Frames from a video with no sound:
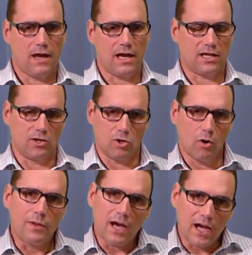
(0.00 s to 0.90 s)
I can
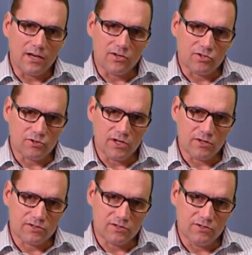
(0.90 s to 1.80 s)
go behind a tree
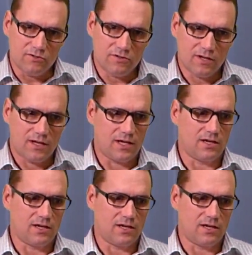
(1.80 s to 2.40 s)
or two,